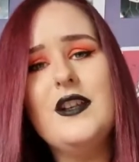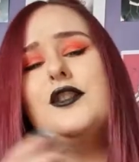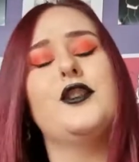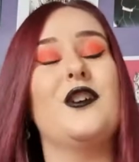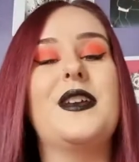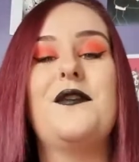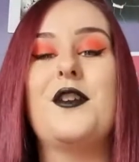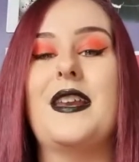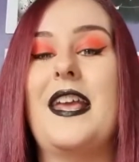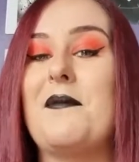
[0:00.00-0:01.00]
Sorry if you
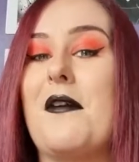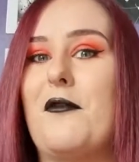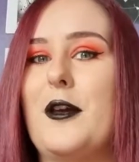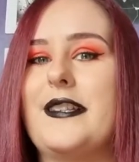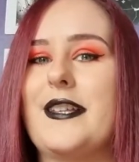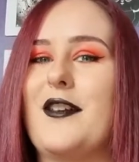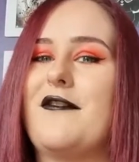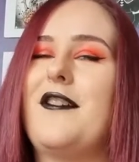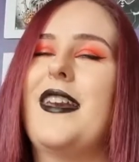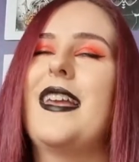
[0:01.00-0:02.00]
can hear my voice going
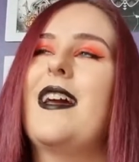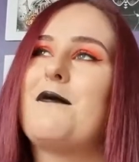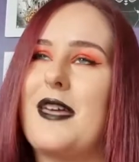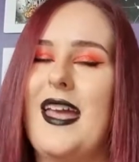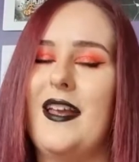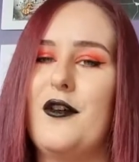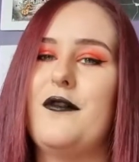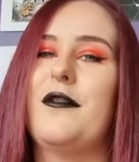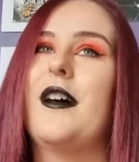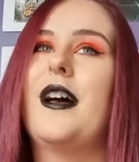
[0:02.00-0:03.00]
funny. I'm getting
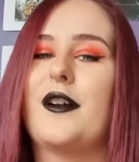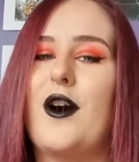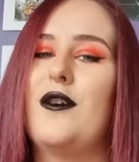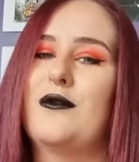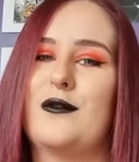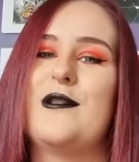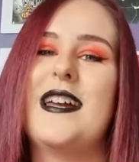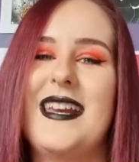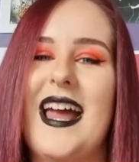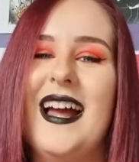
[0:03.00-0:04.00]
over a cold
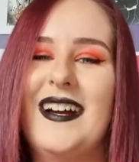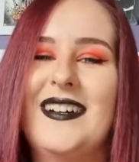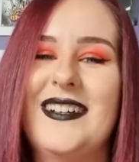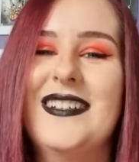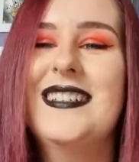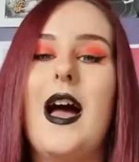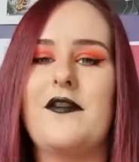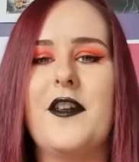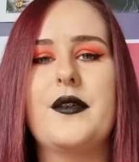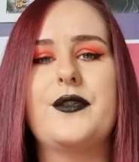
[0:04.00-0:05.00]
right now. I
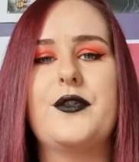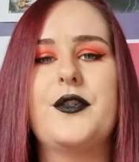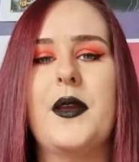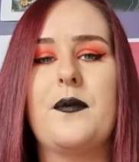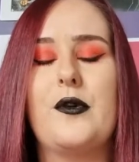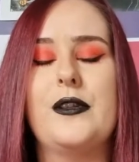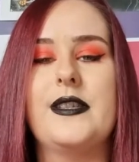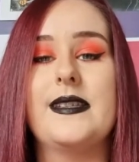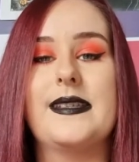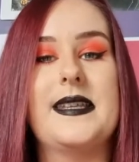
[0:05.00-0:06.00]
feel it's also
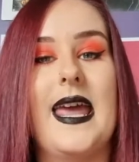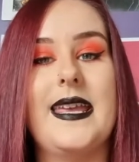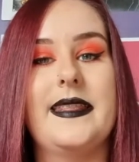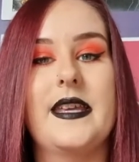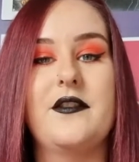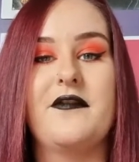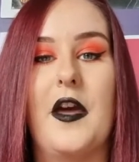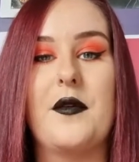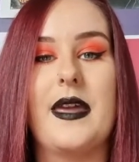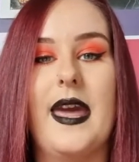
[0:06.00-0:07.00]
important to say that the
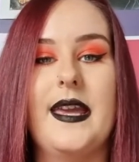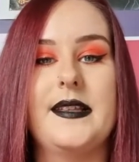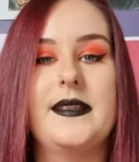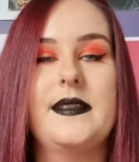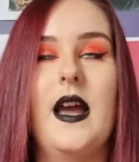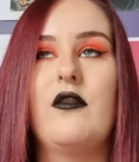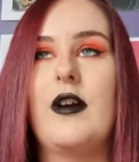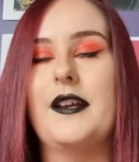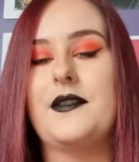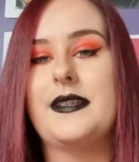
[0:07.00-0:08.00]
phone case
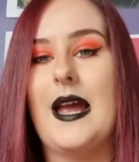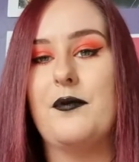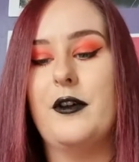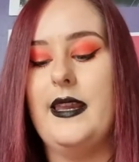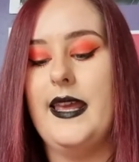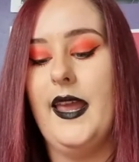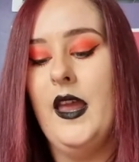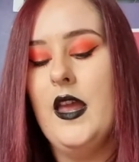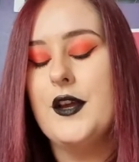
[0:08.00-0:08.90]
arrived separately.